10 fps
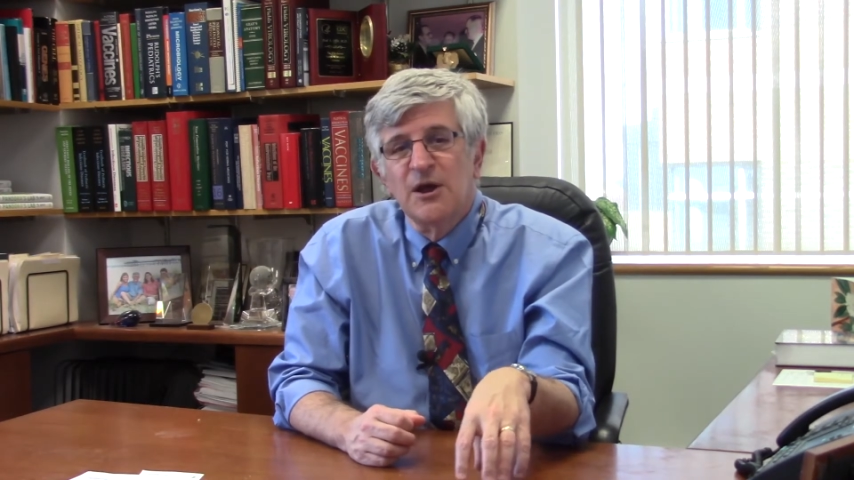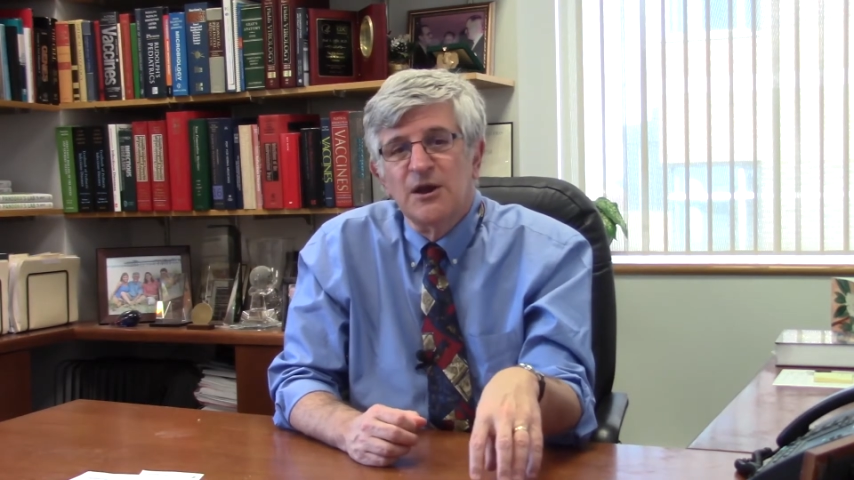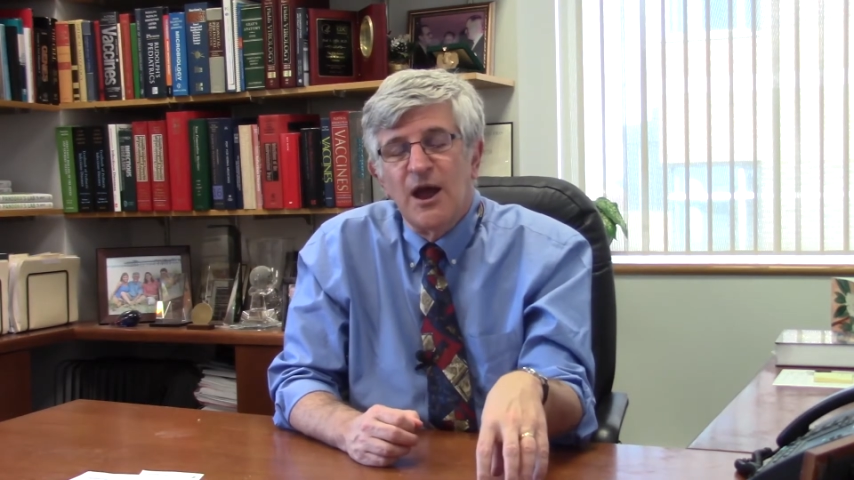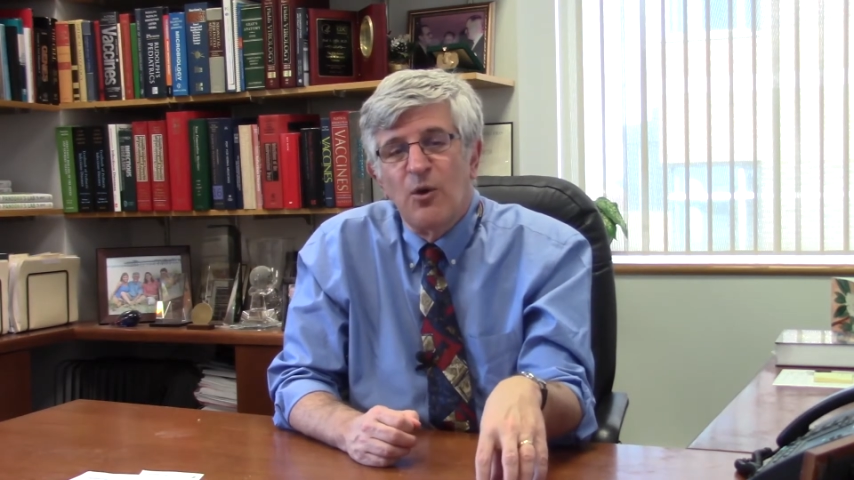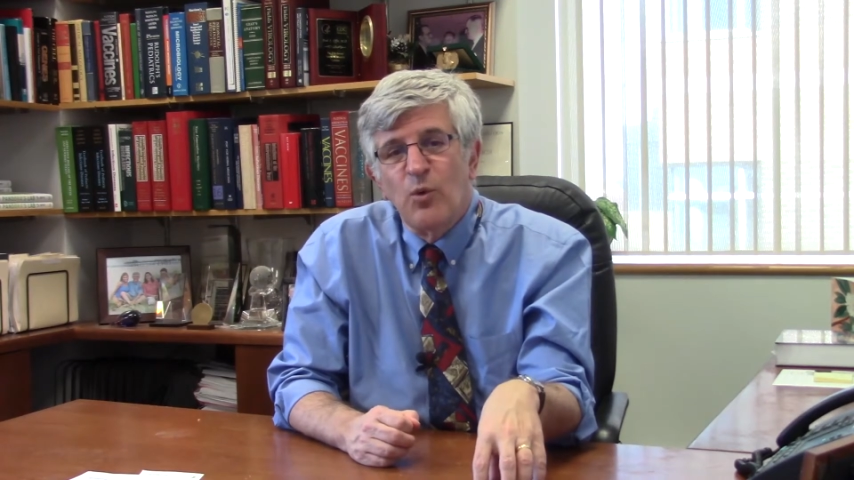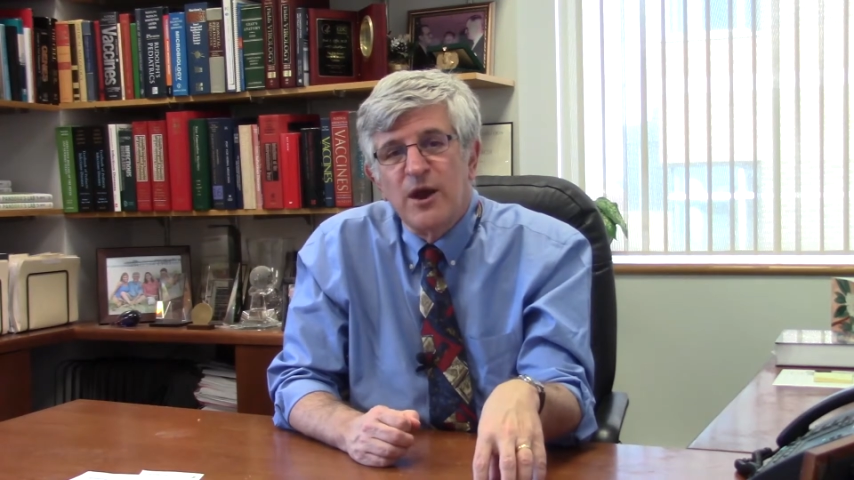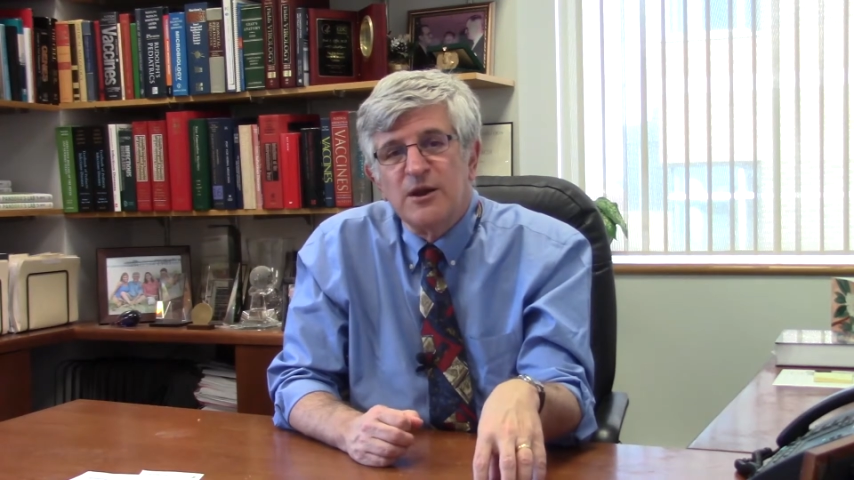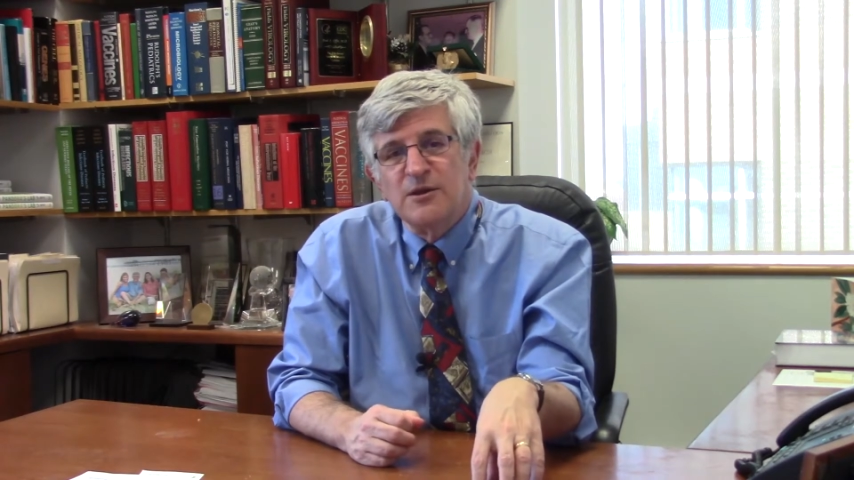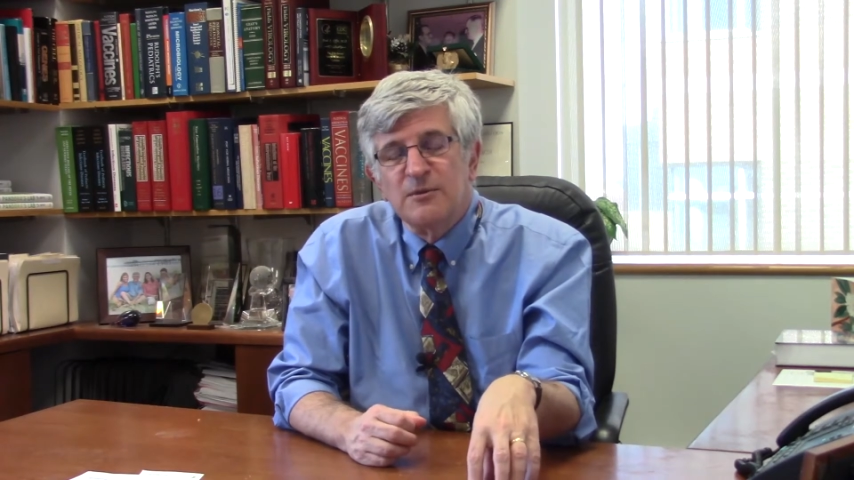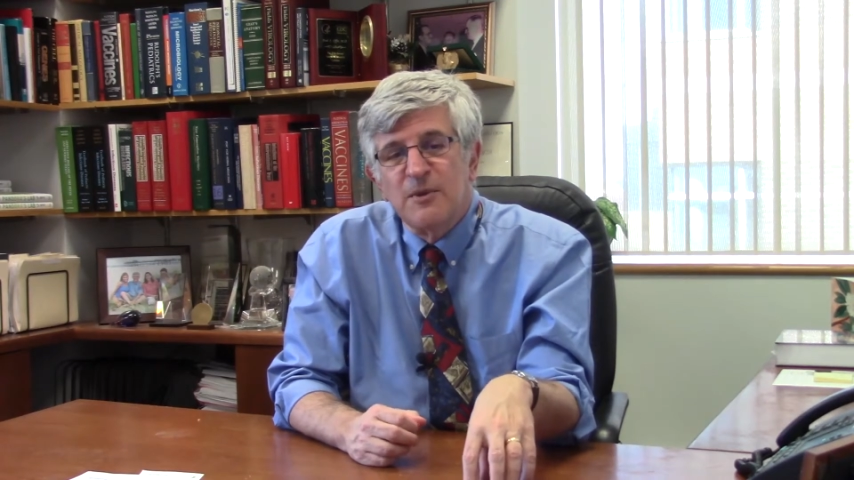Now,
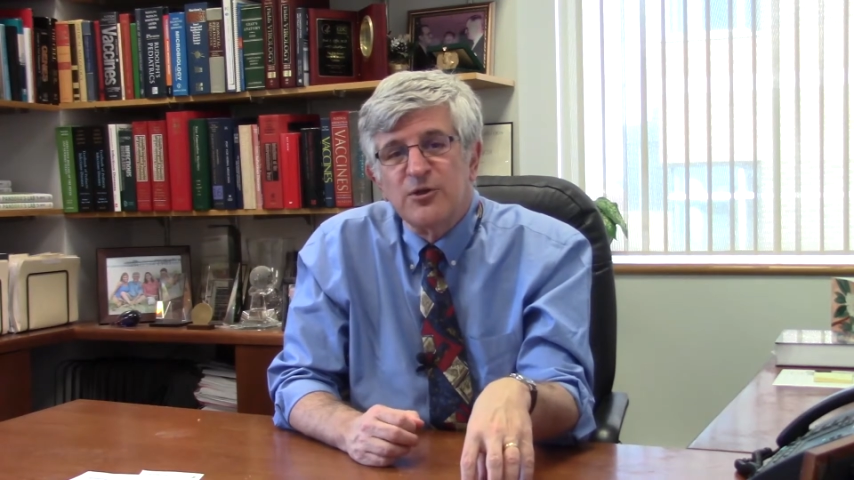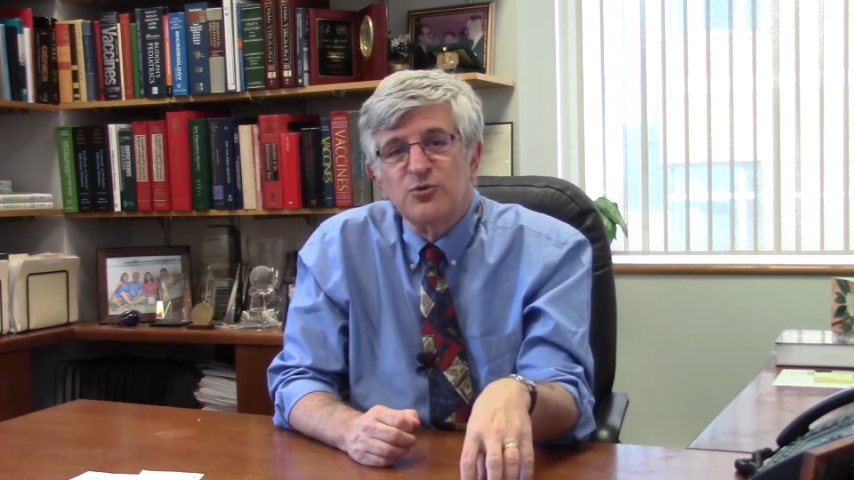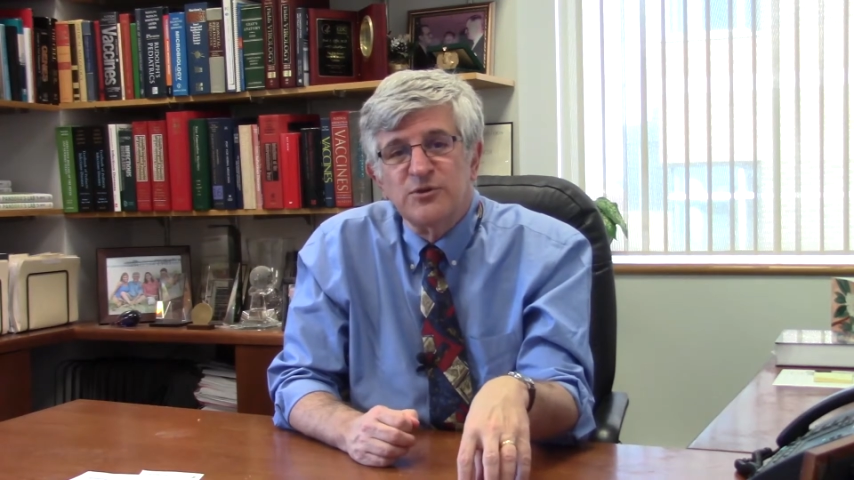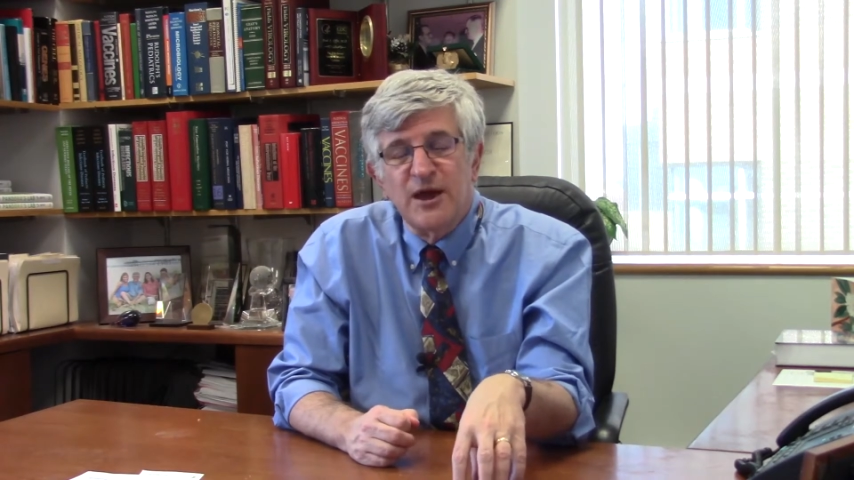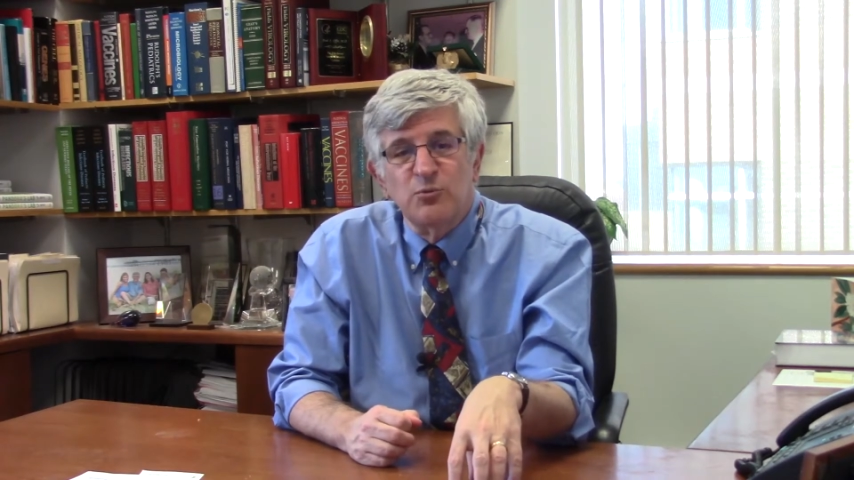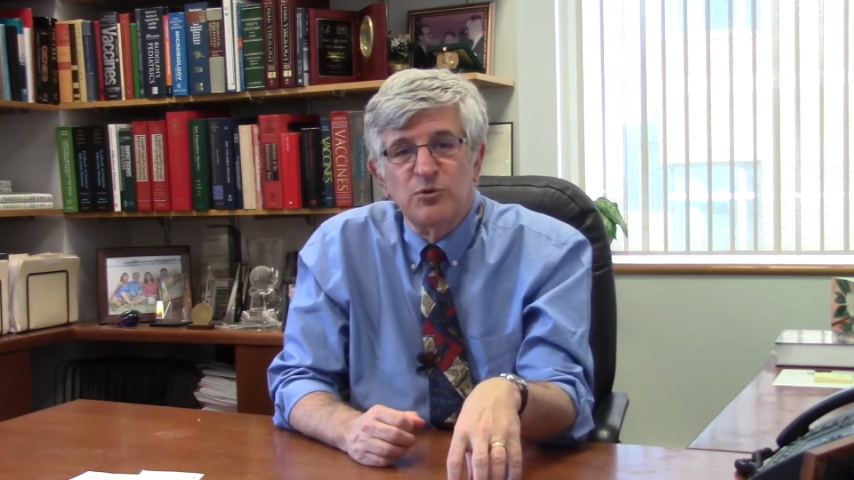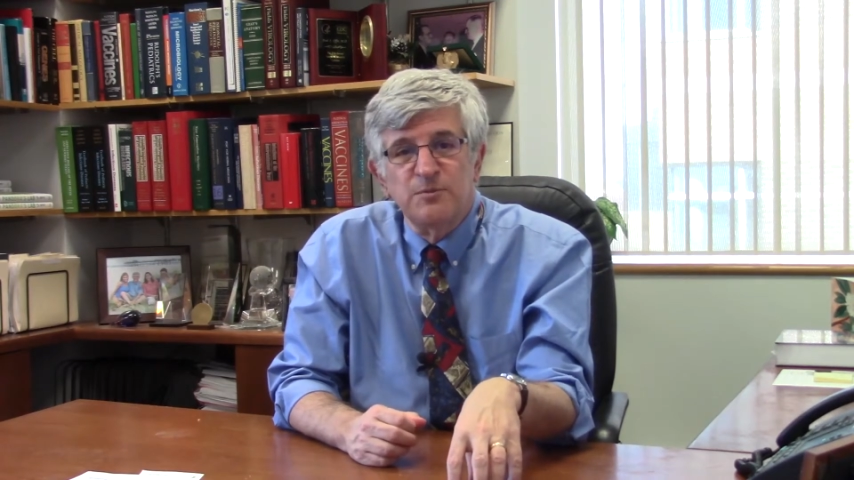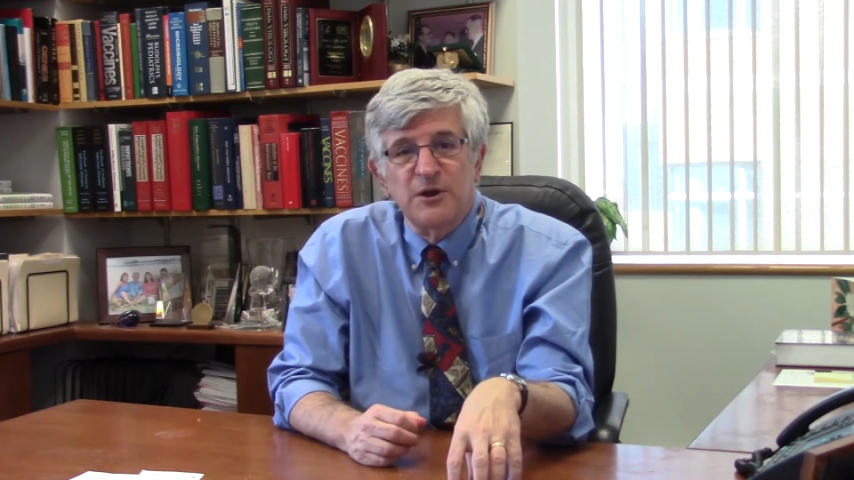when the mother then would